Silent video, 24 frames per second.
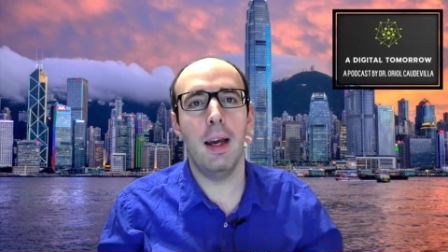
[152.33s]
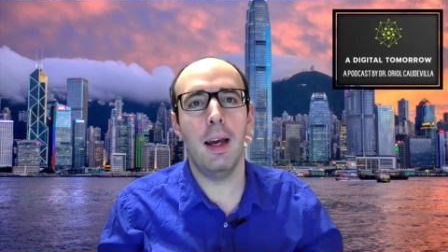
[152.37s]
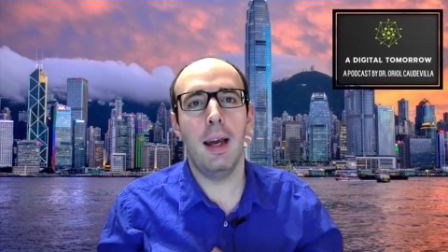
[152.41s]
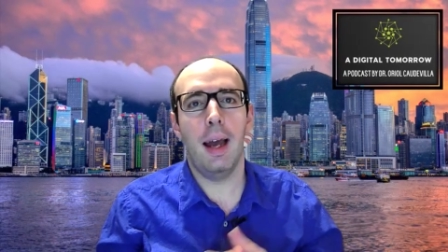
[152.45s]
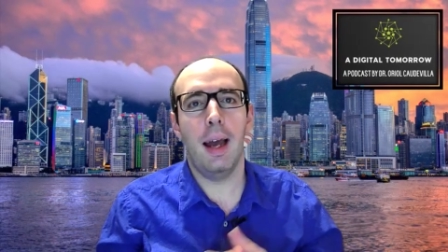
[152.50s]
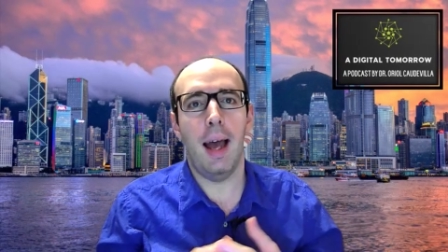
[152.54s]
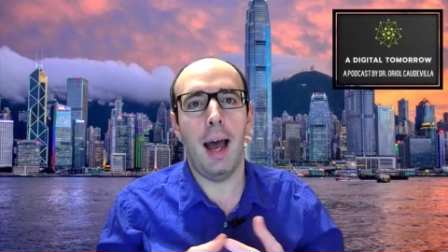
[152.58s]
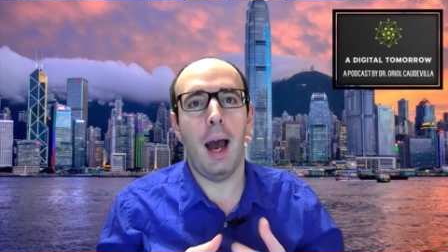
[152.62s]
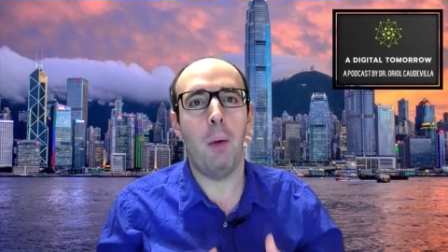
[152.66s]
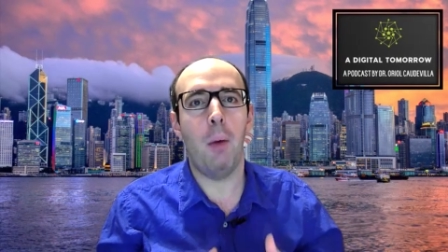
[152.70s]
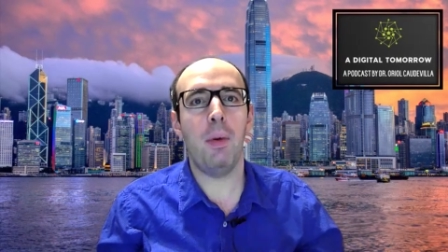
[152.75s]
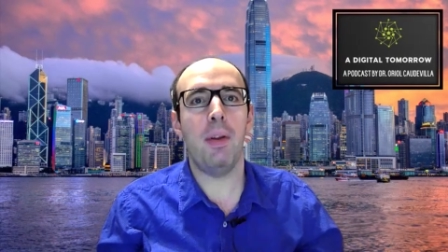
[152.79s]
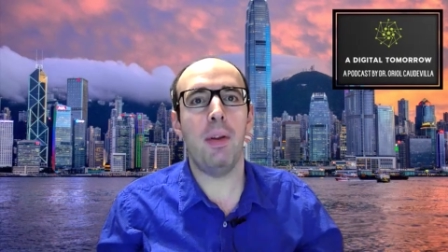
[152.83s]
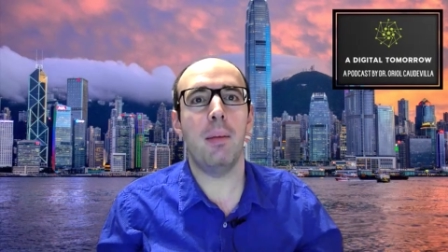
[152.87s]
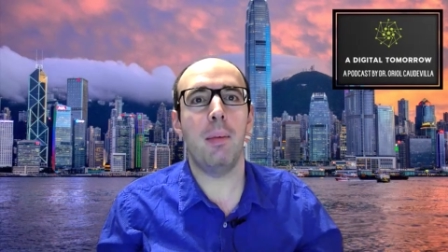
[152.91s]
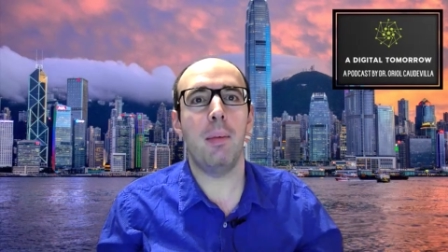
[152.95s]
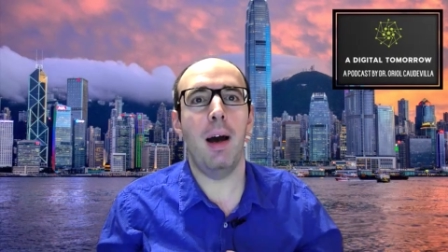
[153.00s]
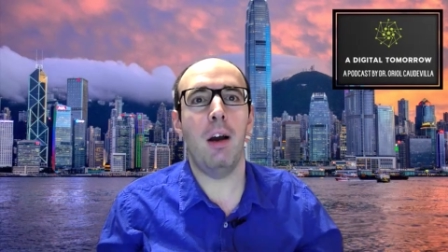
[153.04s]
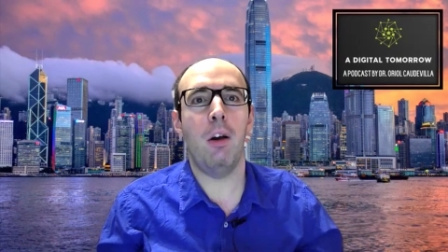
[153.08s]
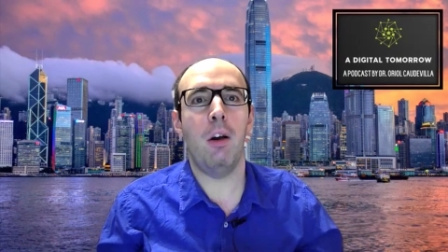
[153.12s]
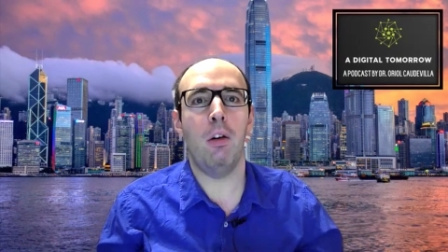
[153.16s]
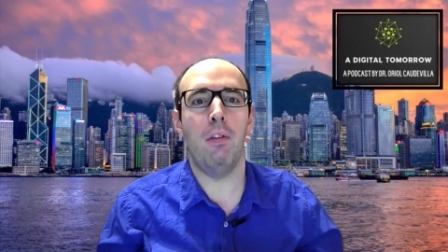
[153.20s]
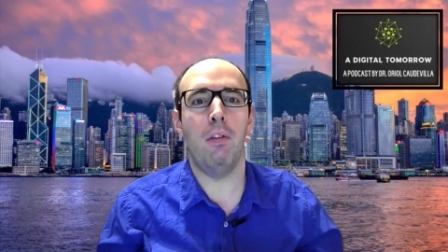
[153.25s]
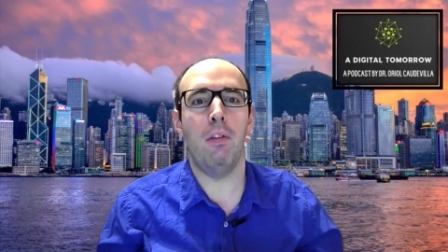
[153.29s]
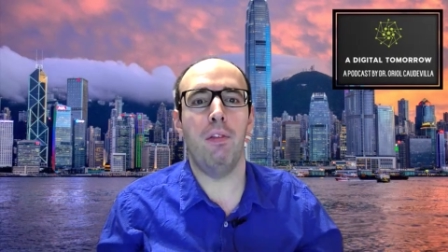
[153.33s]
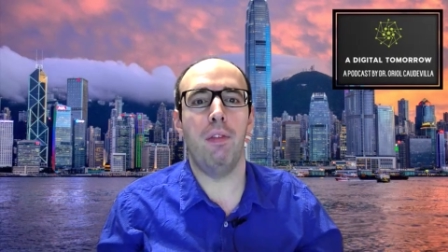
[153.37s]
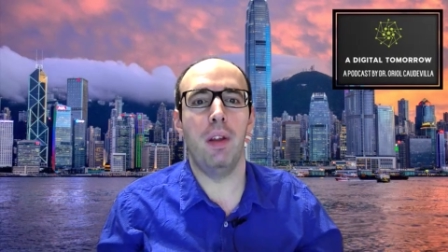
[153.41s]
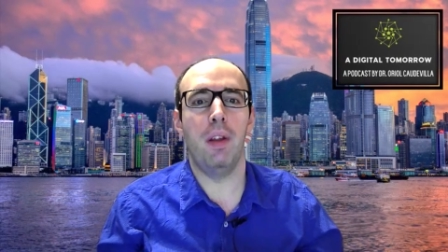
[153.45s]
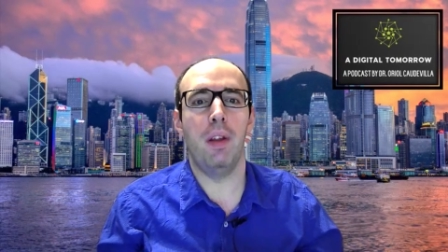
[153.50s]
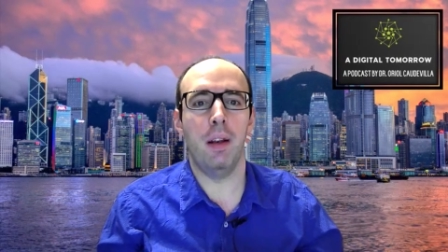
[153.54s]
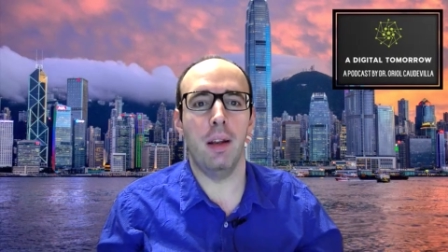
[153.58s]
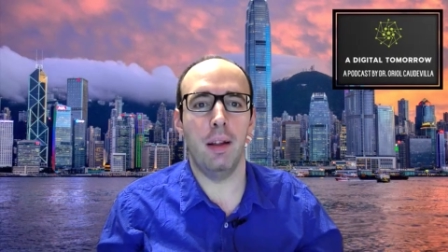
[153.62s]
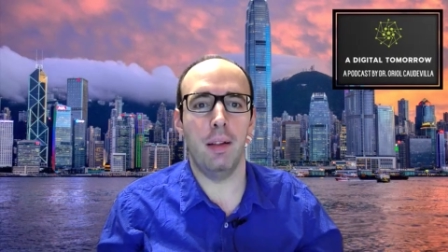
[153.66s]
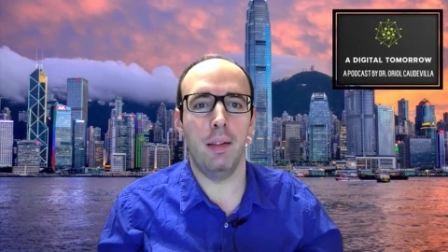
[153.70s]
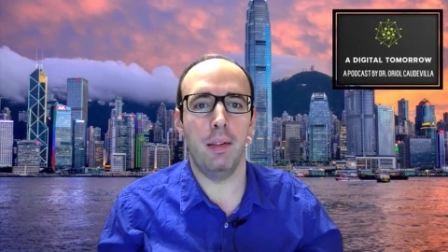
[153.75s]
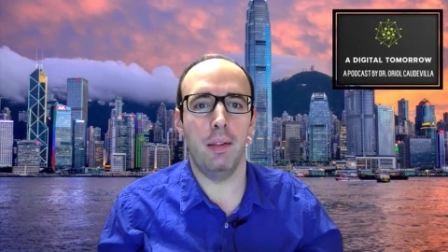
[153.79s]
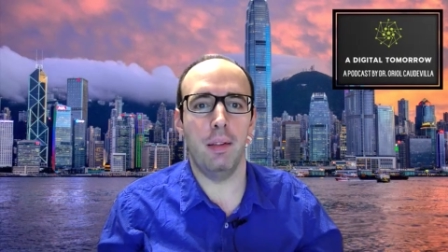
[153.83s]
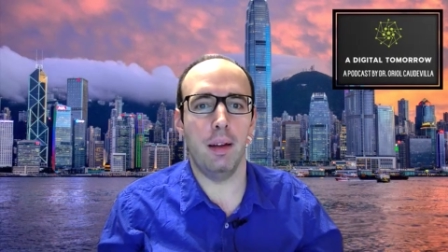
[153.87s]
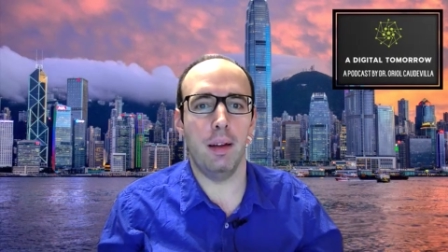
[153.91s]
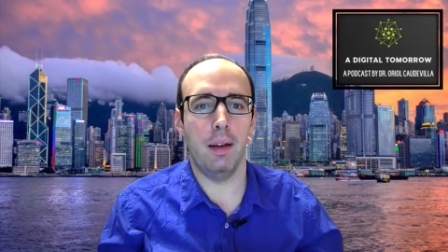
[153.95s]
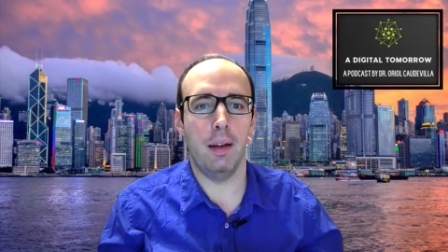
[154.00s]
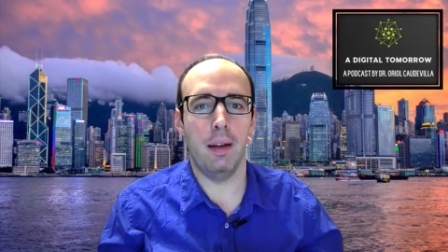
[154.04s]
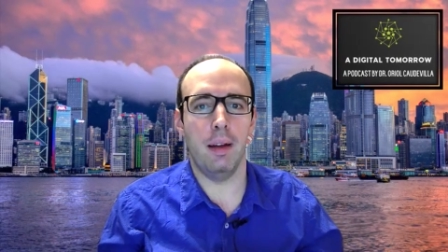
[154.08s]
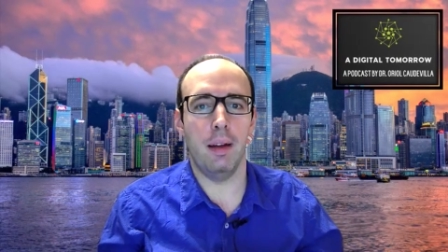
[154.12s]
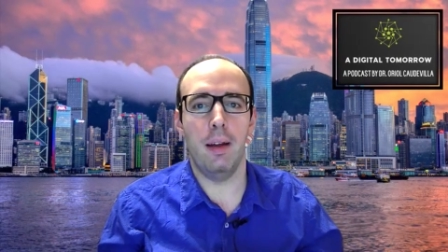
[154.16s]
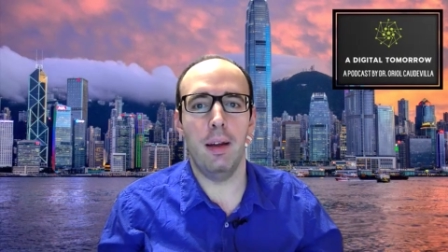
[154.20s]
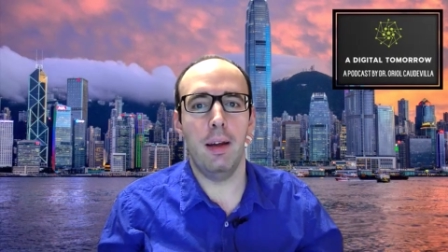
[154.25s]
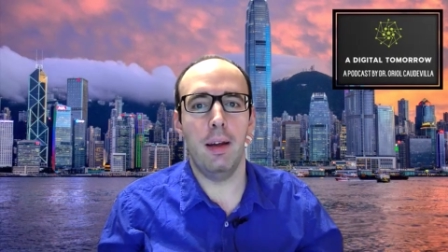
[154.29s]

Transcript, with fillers: How is the Bank of Finland uh,